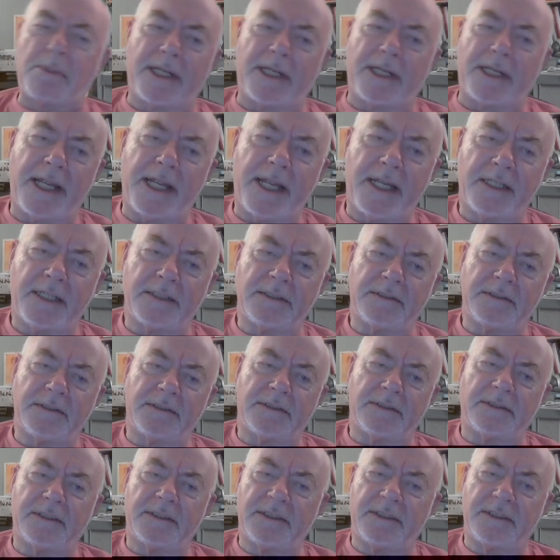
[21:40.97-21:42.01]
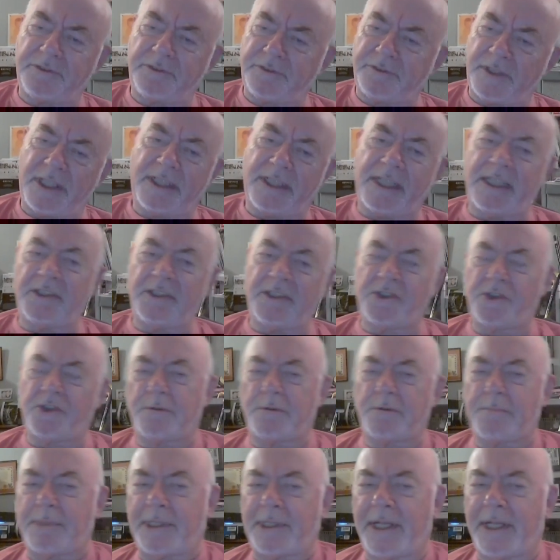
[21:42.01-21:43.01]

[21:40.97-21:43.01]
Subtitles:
plan or a financial